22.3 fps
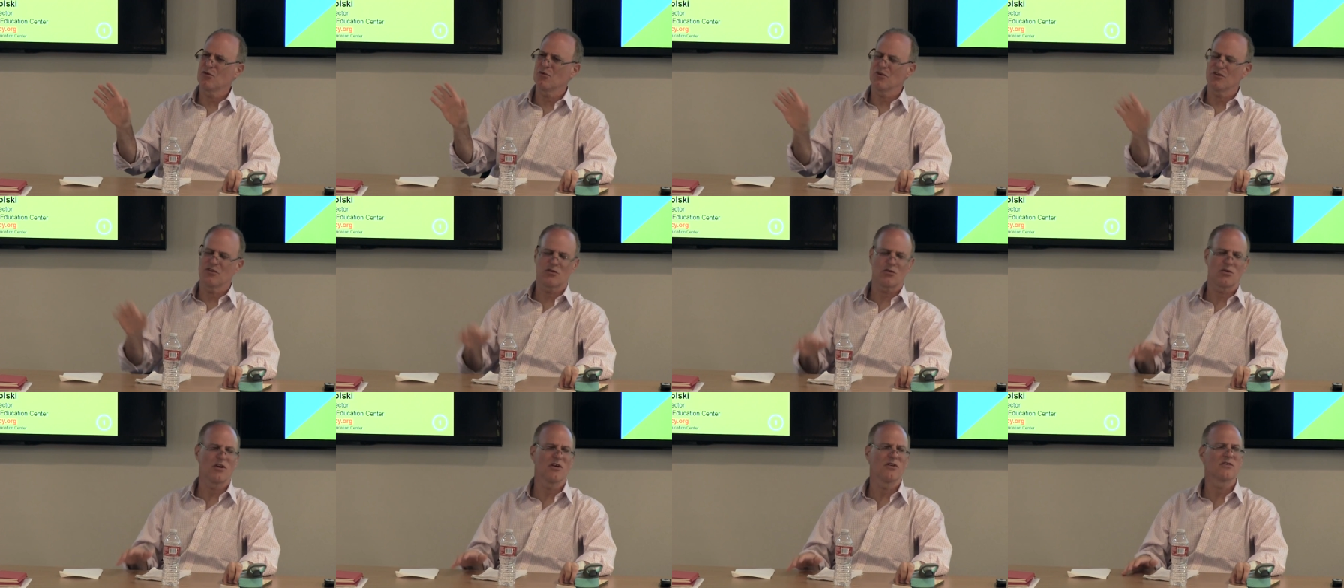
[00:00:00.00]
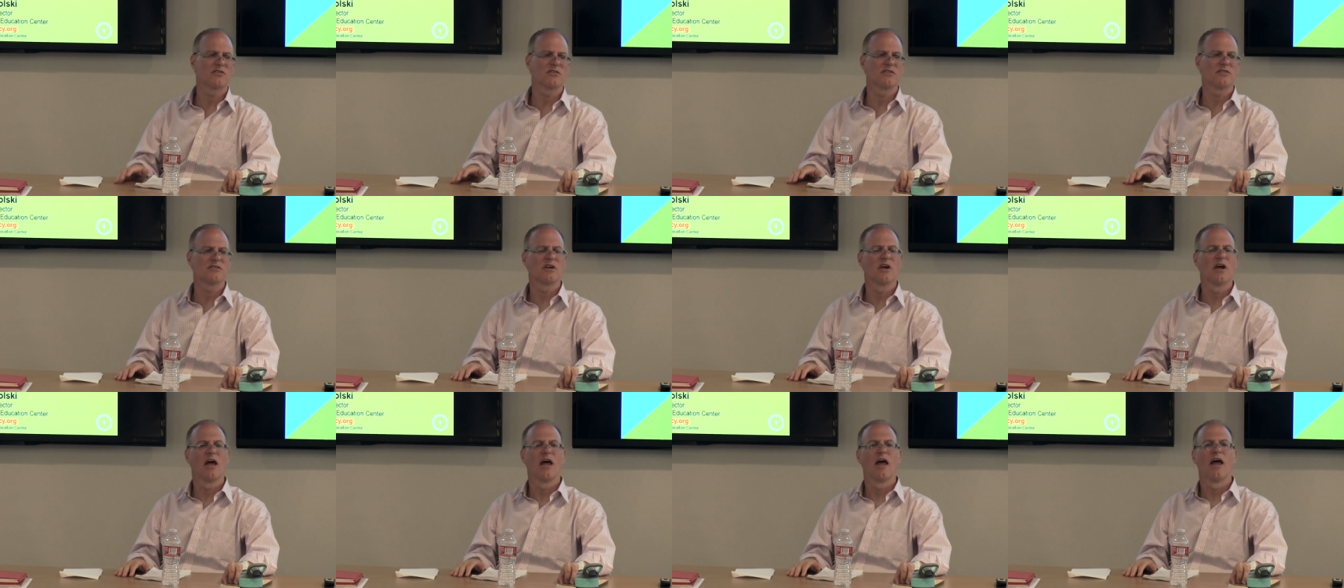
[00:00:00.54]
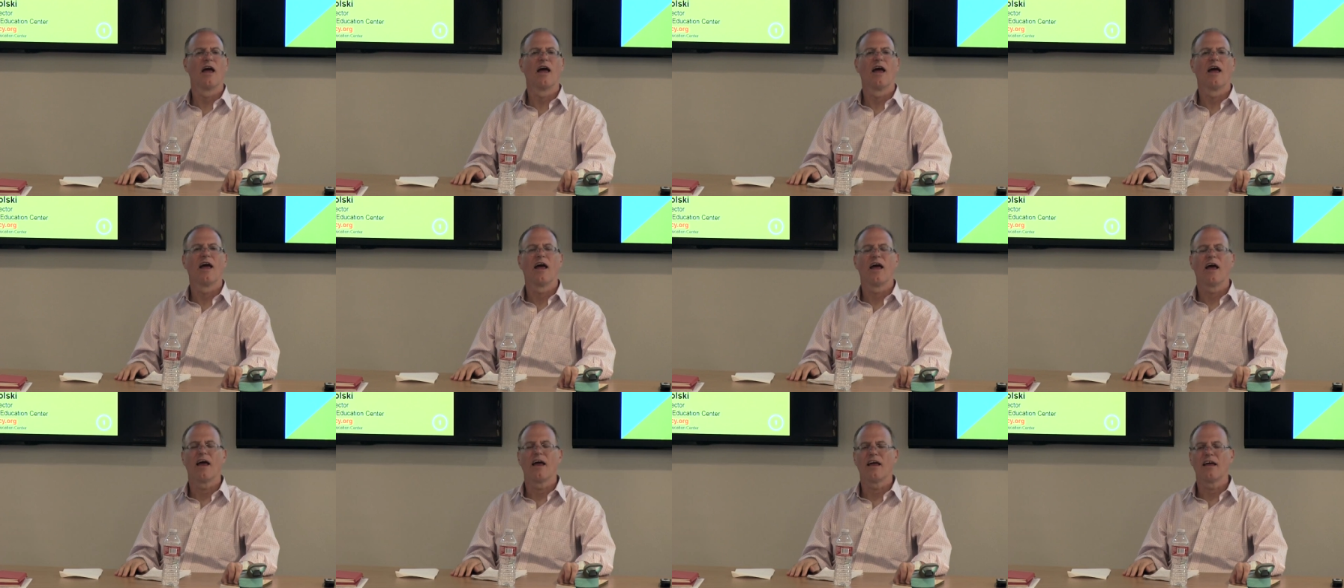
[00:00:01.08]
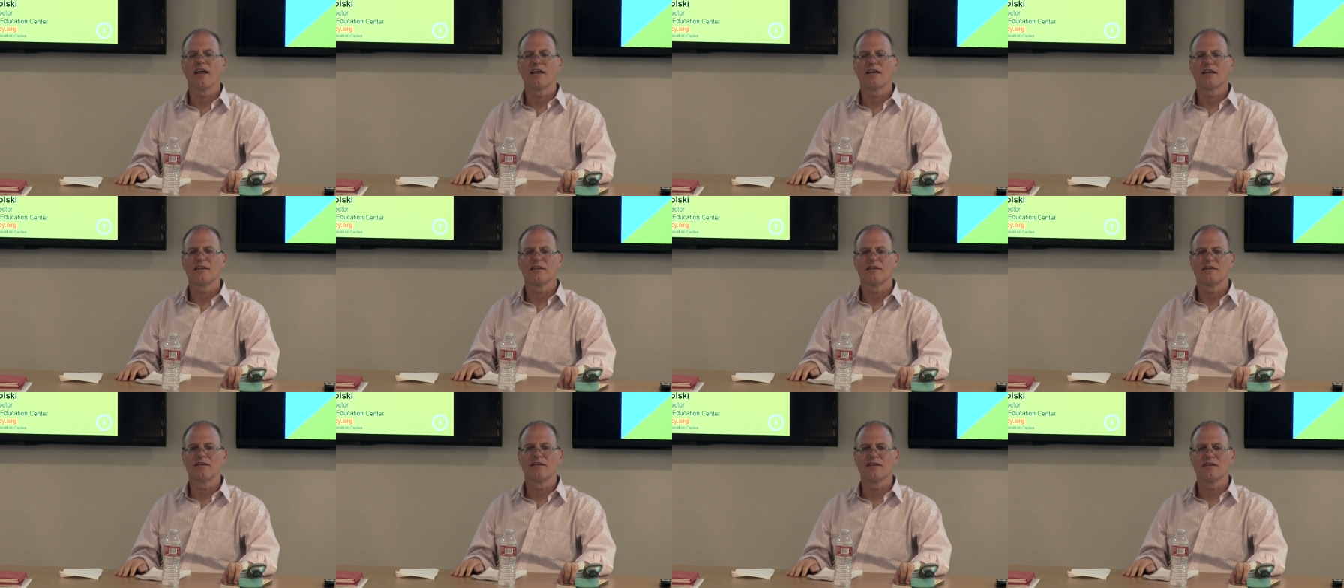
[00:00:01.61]
Suez Crisis.
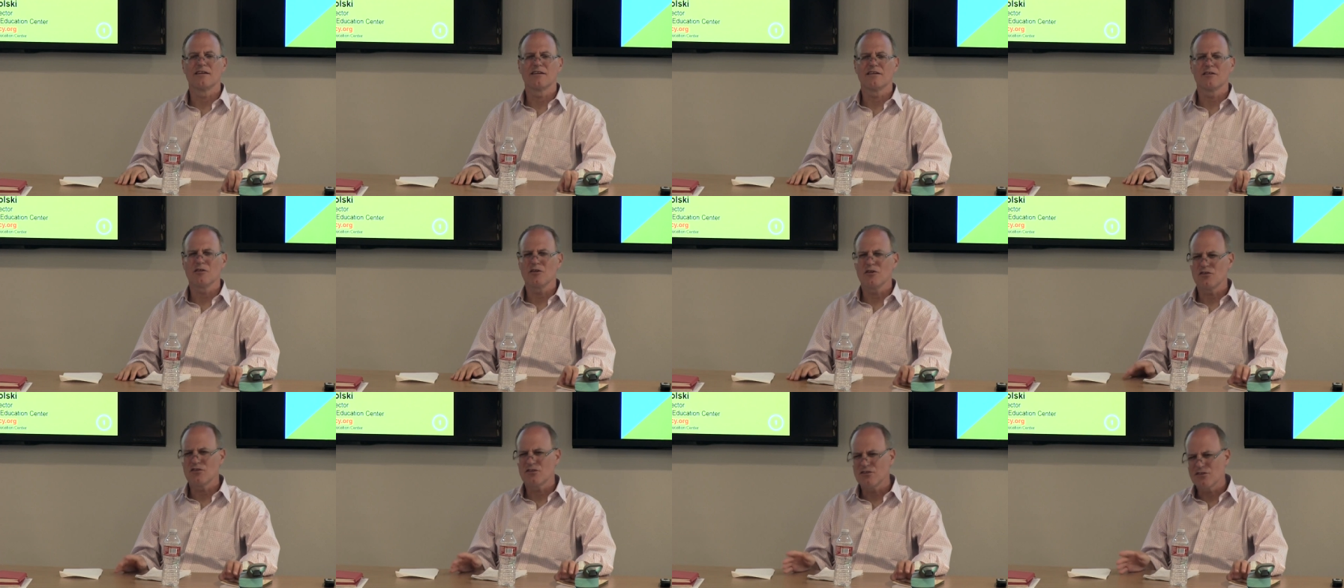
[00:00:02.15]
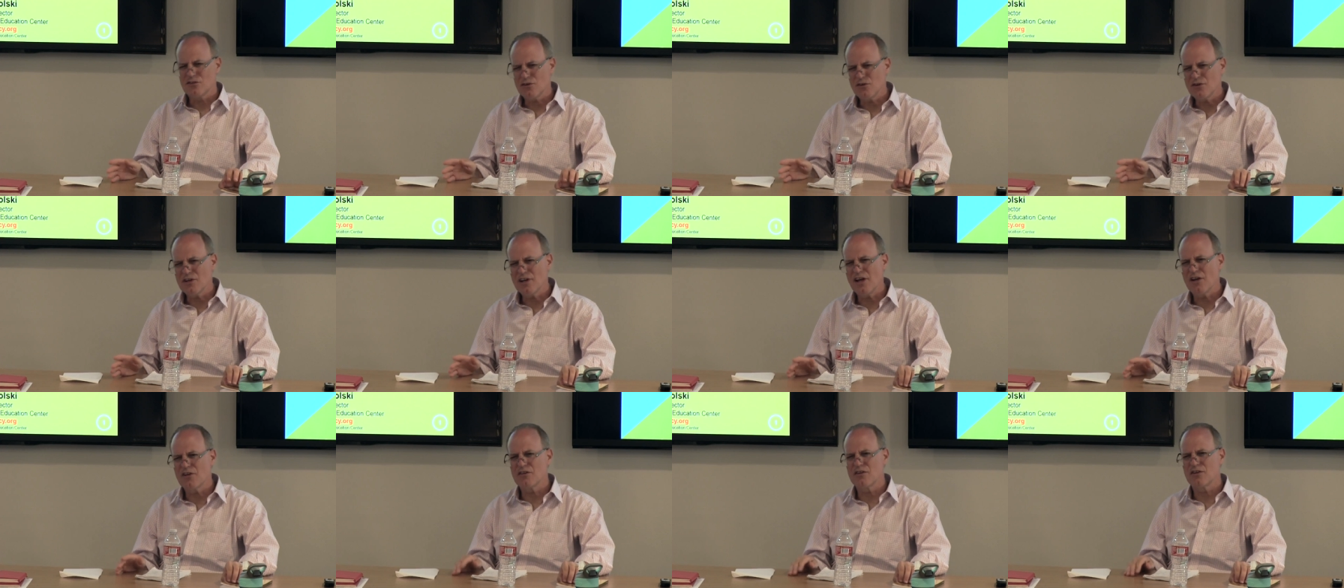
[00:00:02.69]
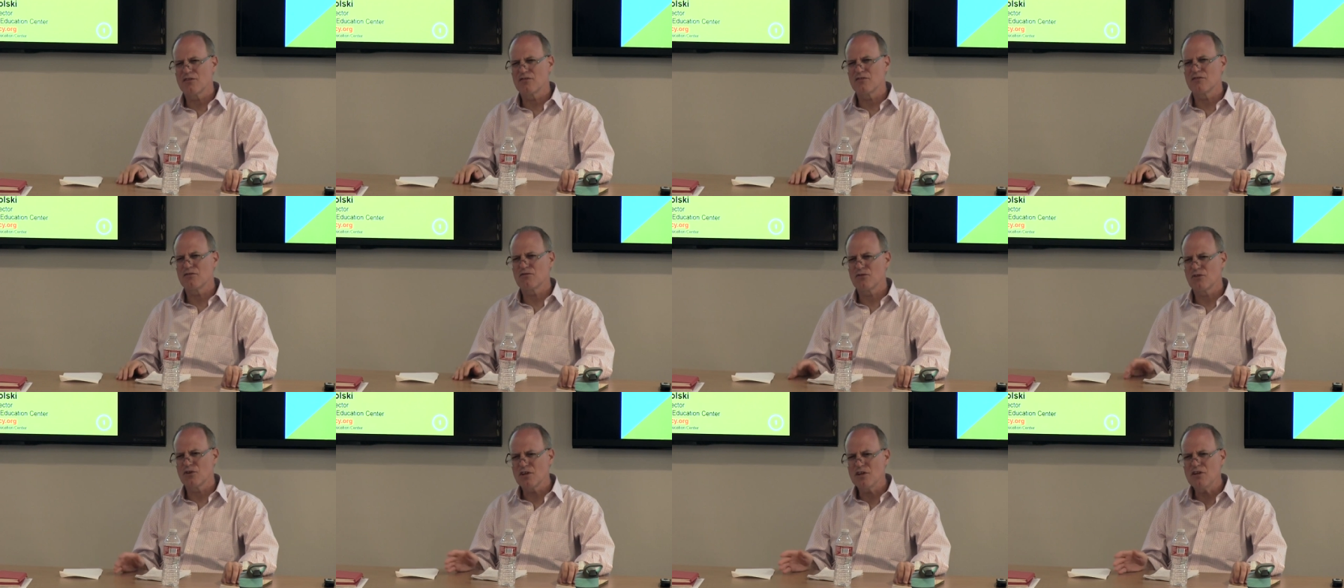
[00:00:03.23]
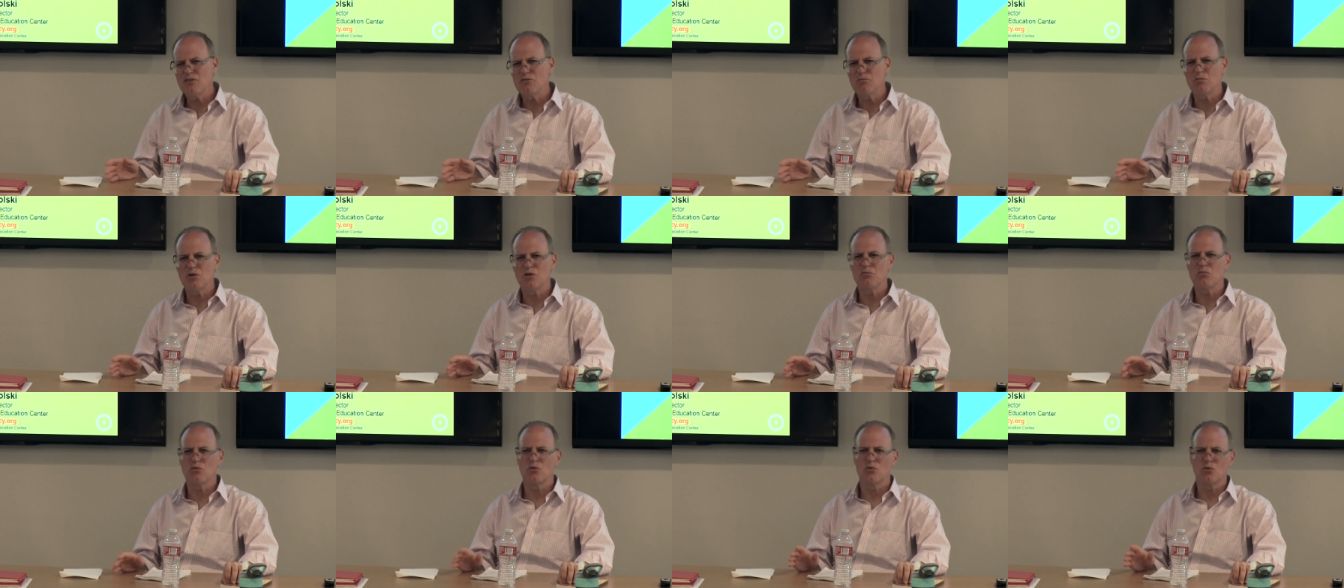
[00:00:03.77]
And it turned out that for these
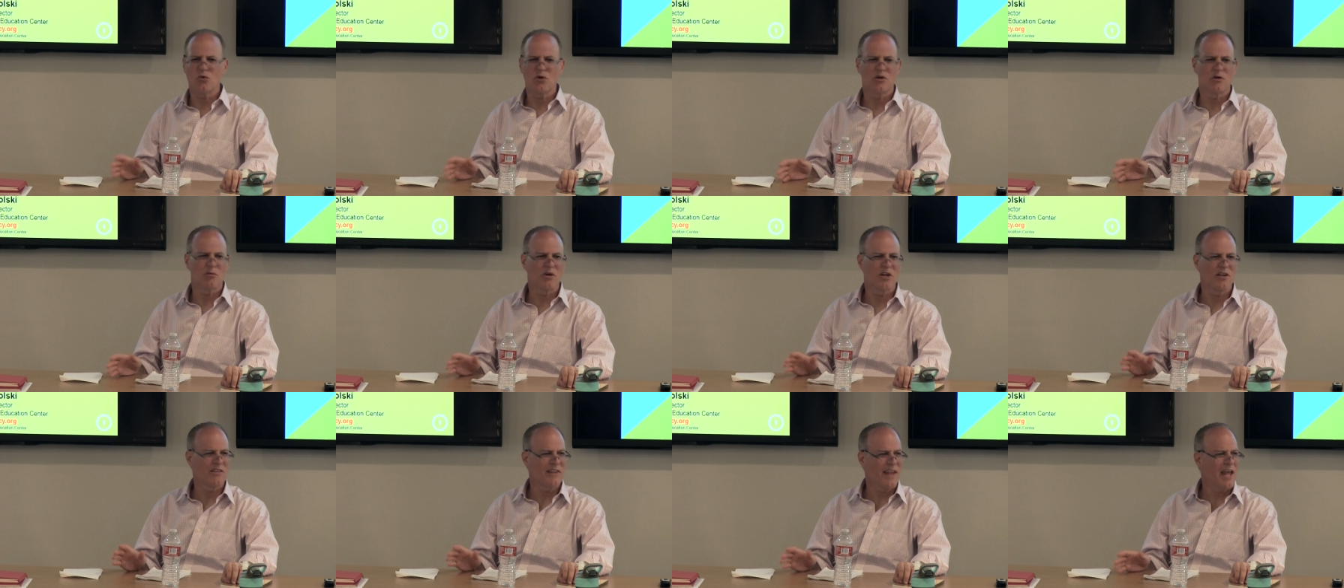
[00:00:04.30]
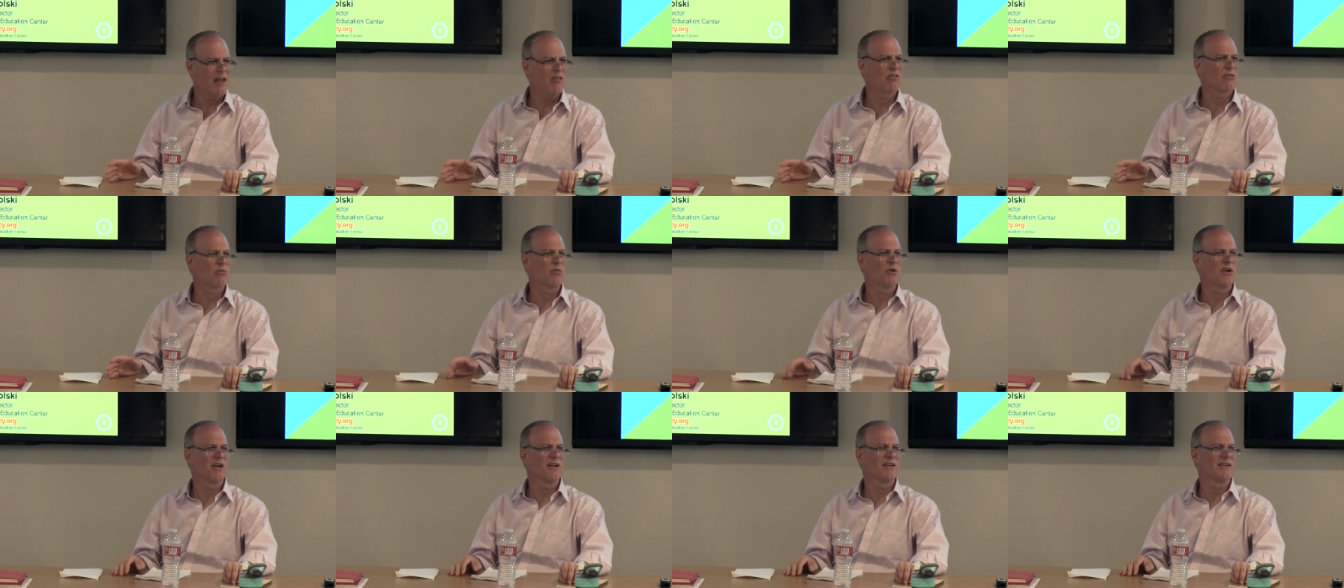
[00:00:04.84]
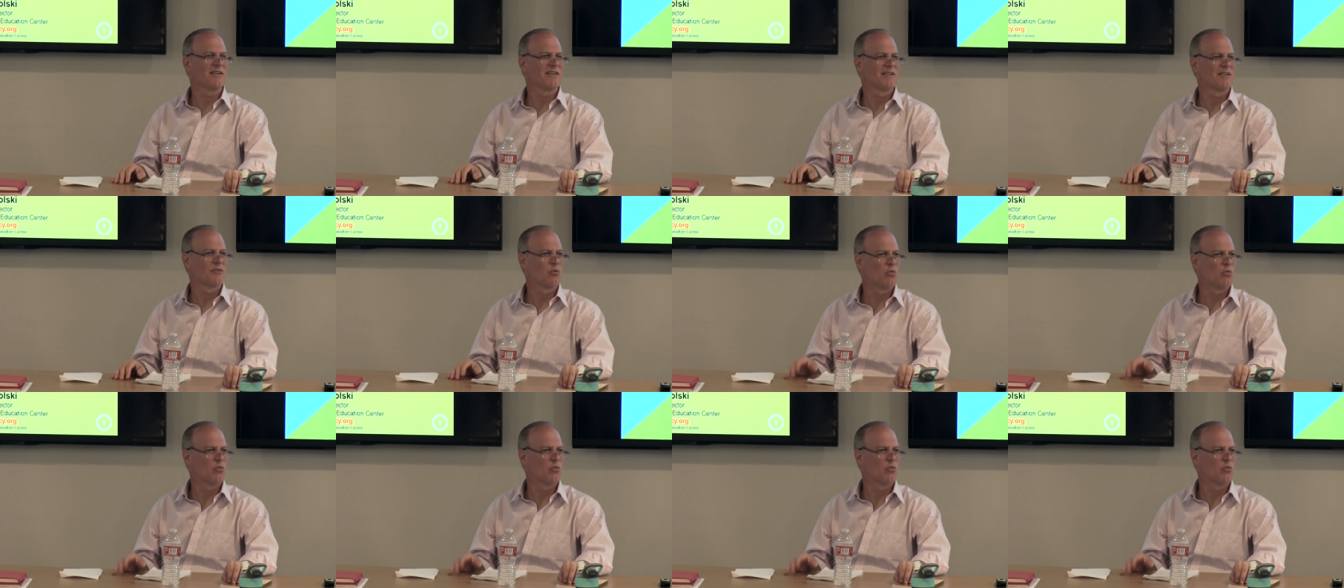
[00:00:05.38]
people worried about that threat,